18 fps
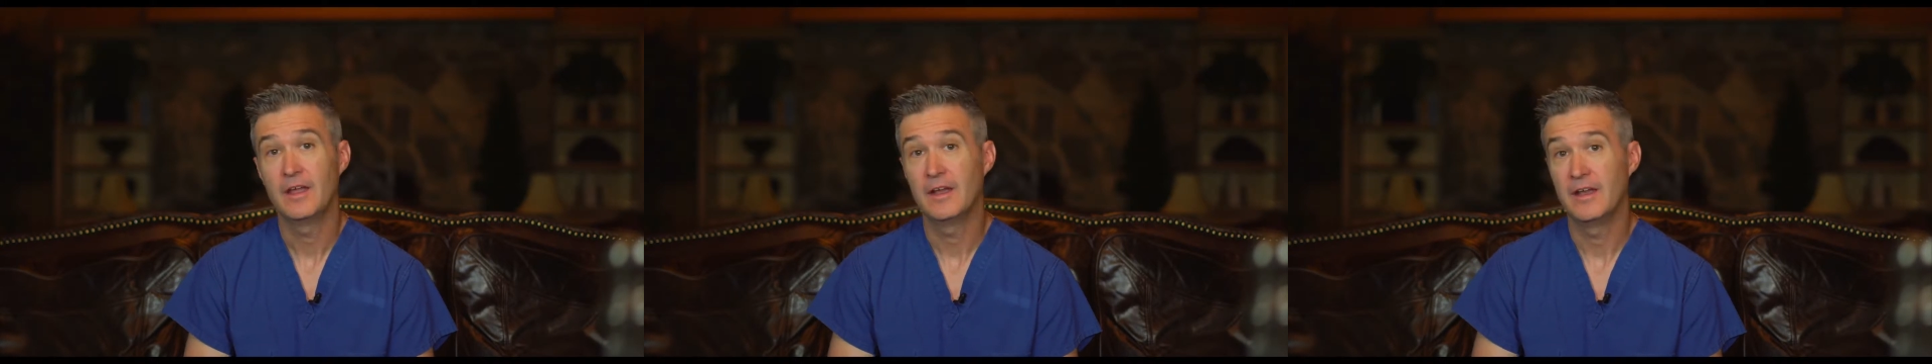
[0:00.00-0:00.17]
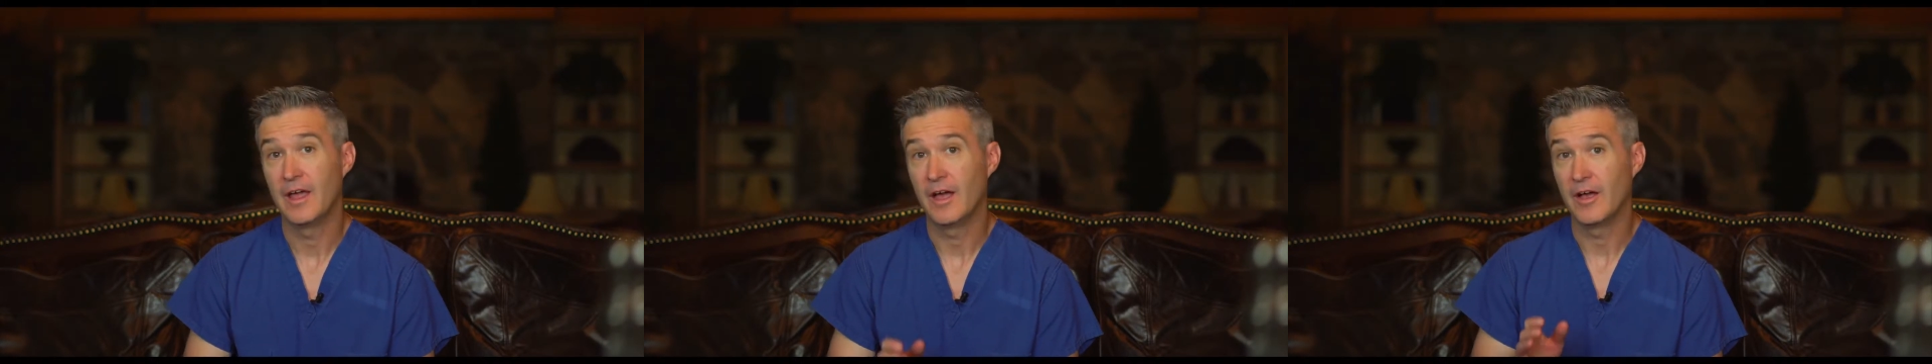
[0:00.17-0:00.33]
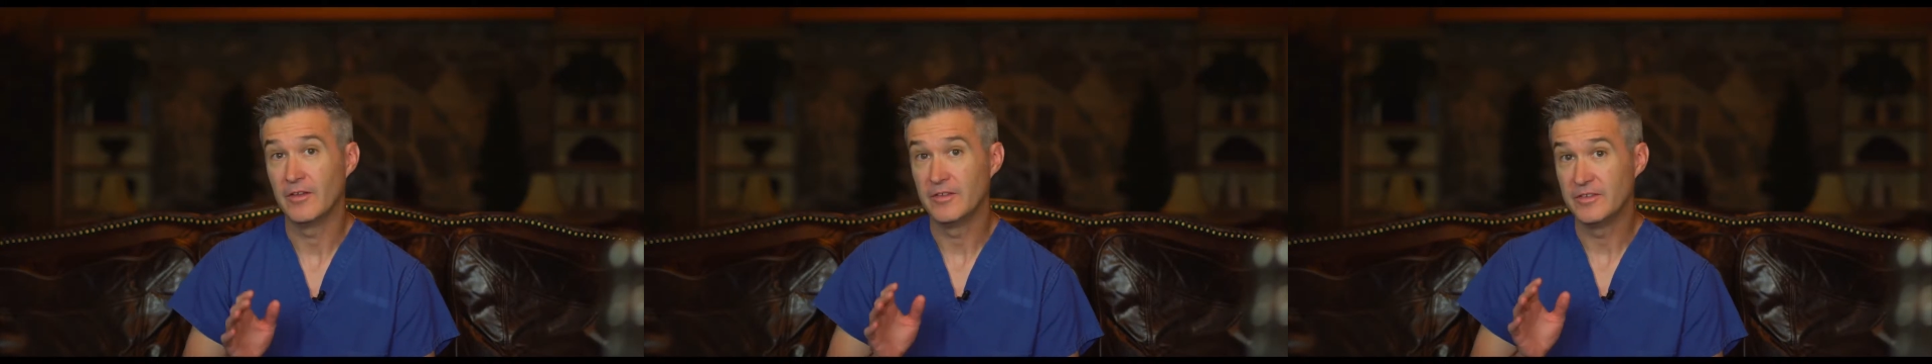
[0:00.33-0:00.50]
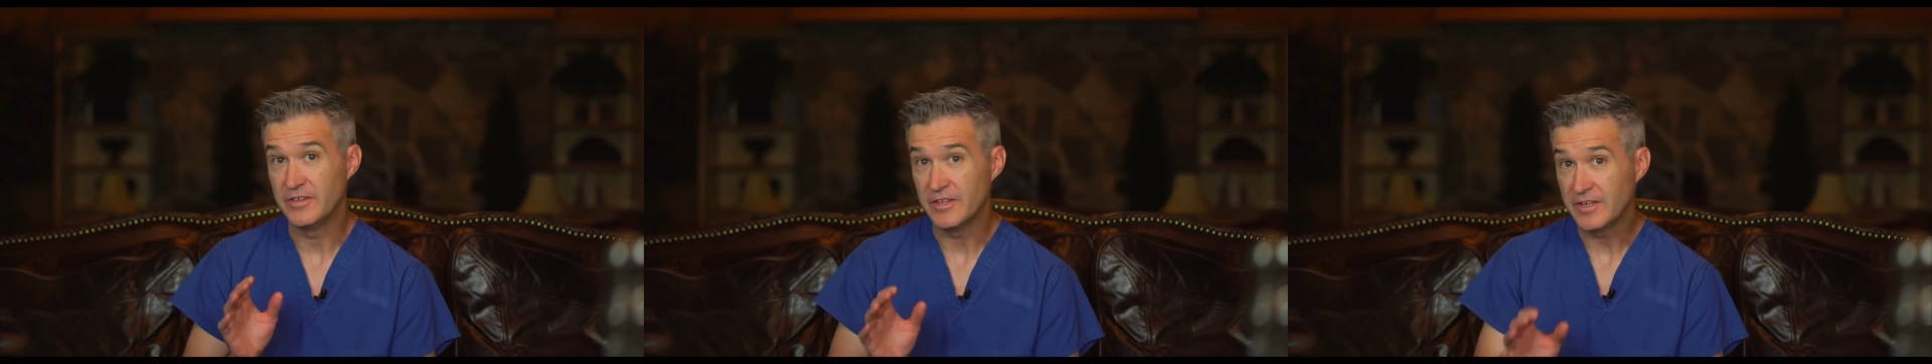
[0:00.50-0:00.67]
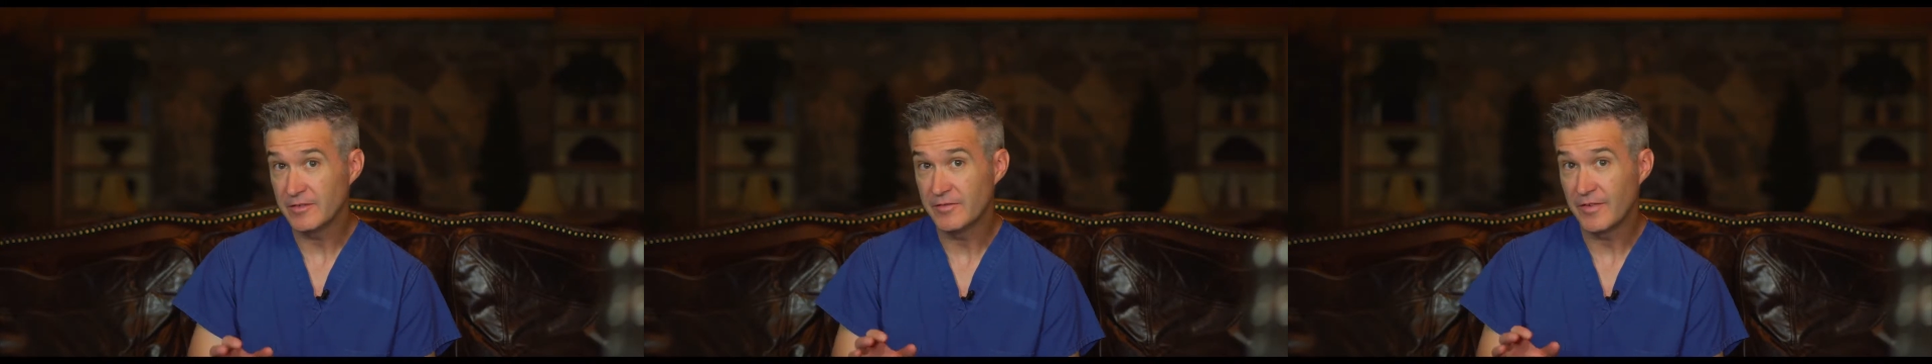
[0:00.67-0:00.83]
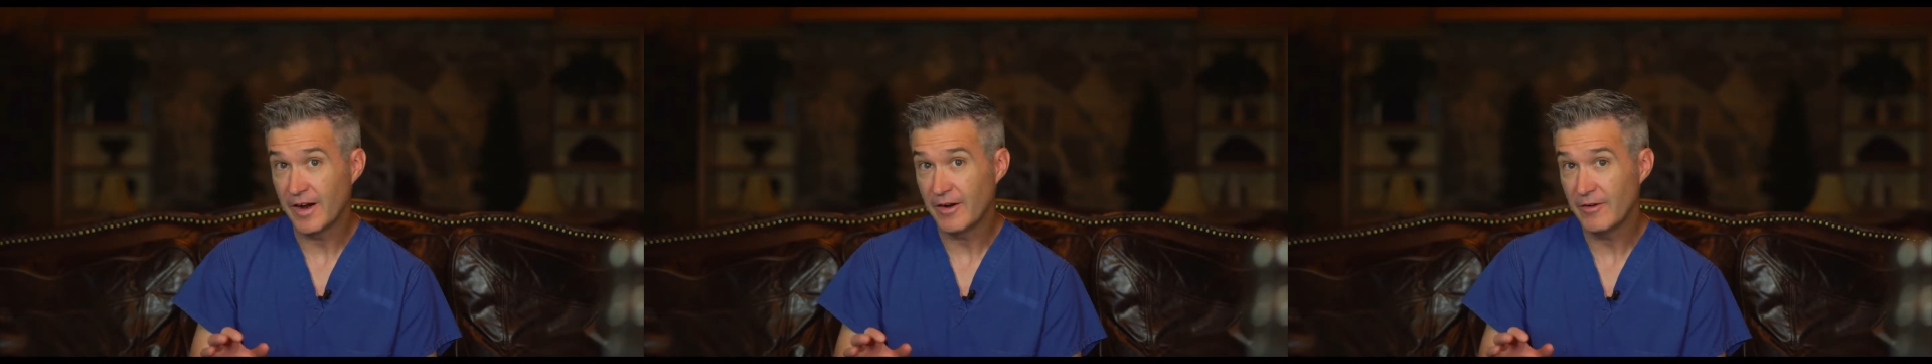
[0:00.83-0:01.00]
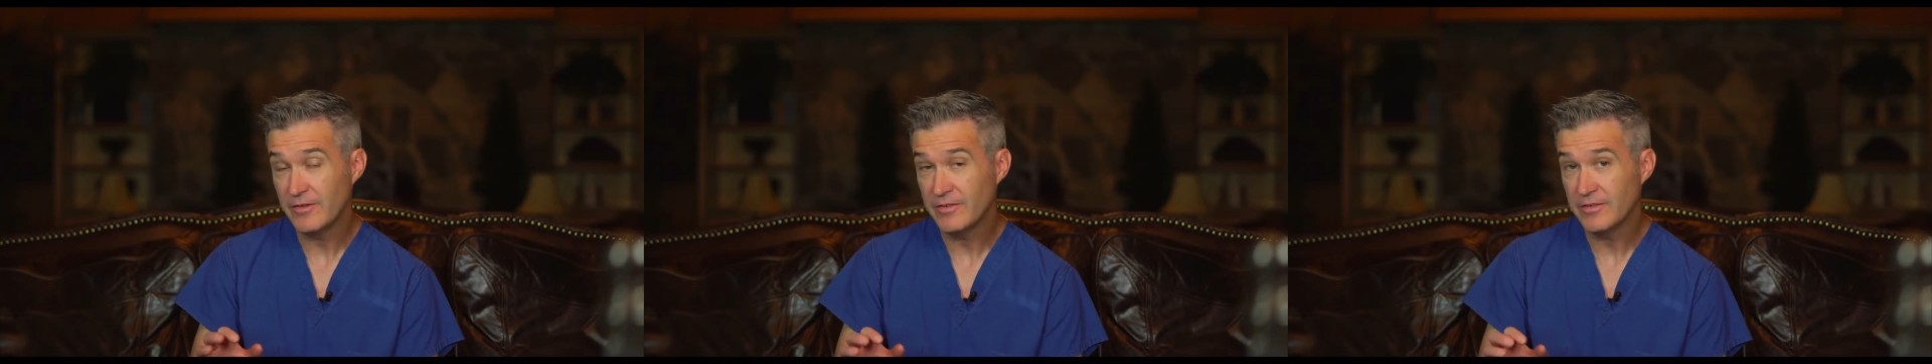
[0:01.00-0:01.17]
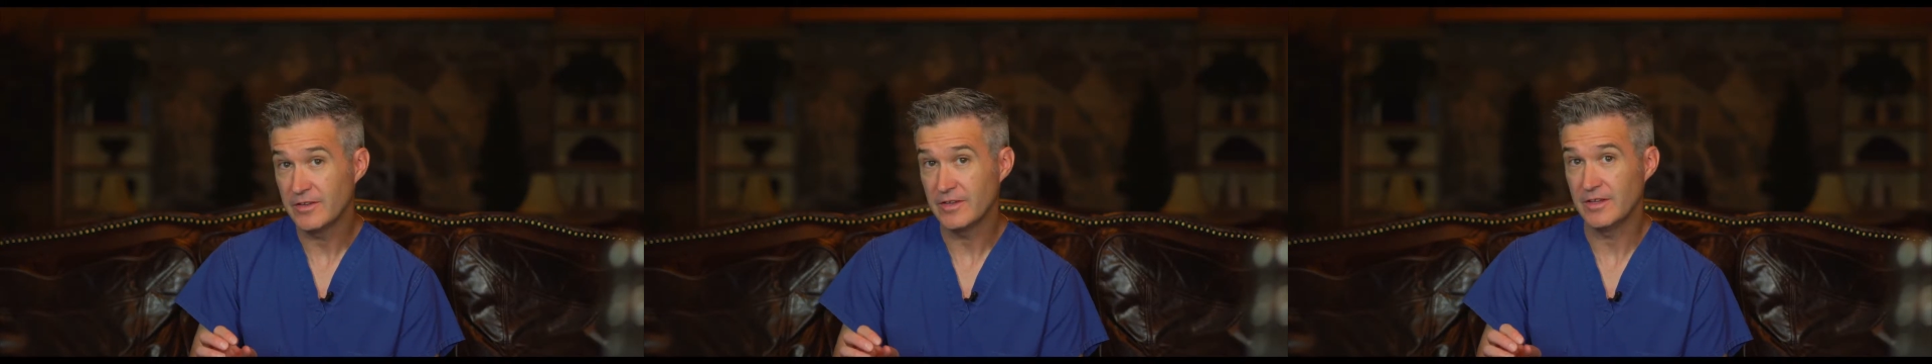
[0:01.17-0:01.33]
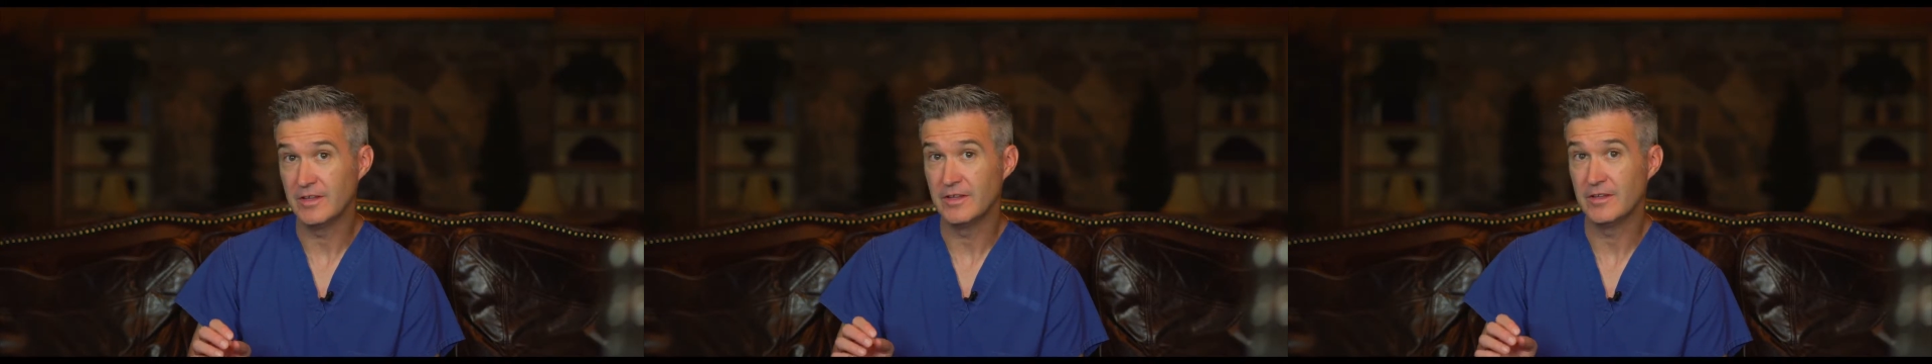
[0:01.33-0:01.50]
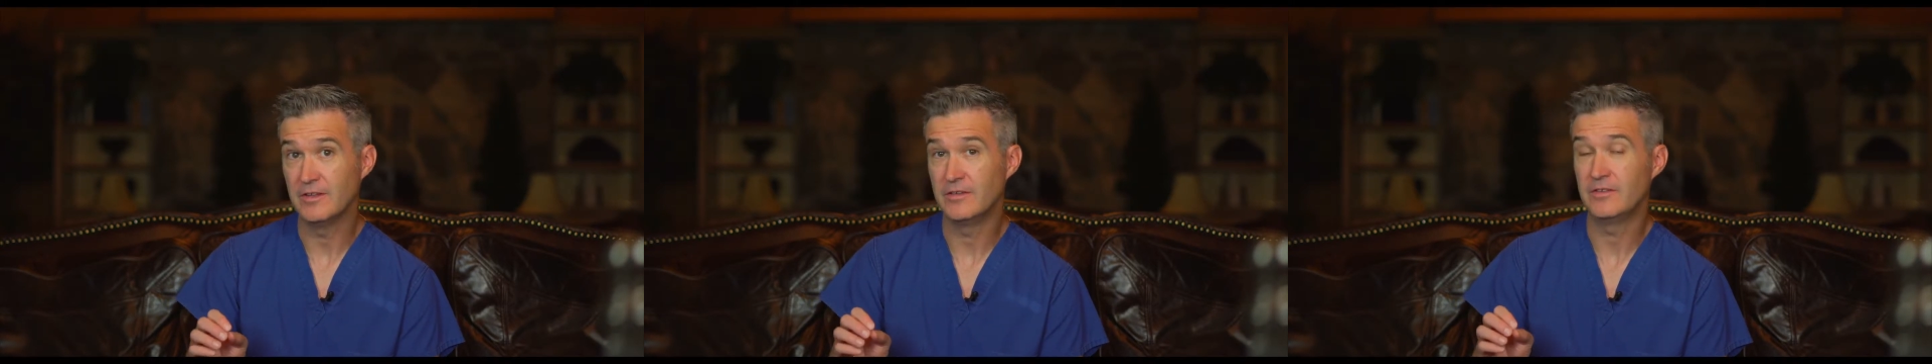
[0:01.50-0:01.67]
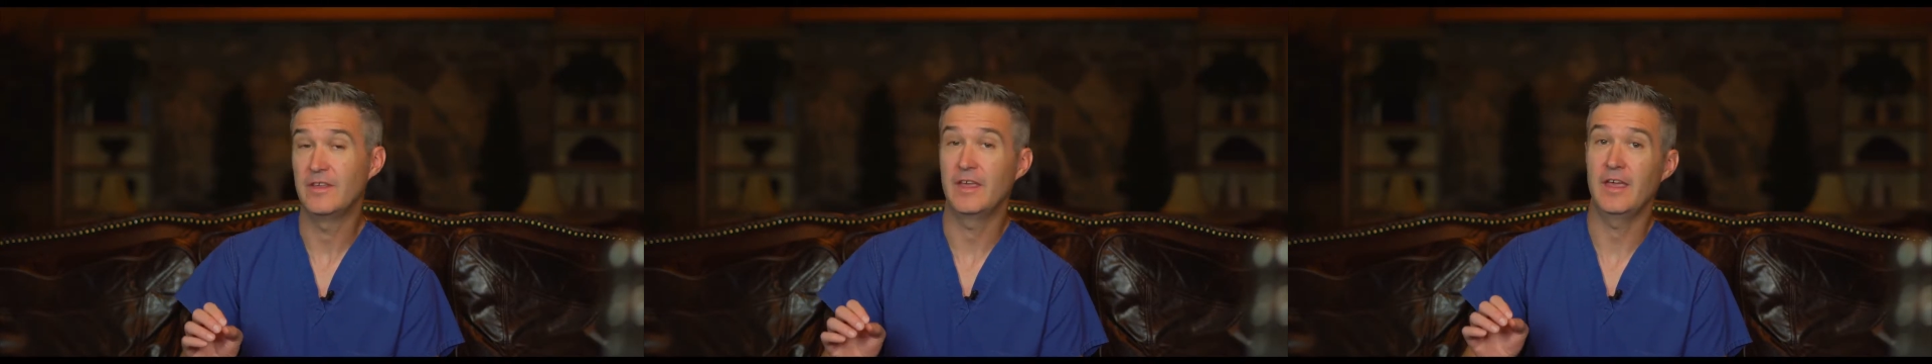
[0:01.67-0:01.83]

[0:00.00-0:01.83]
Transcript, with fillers: Now, Zika virus is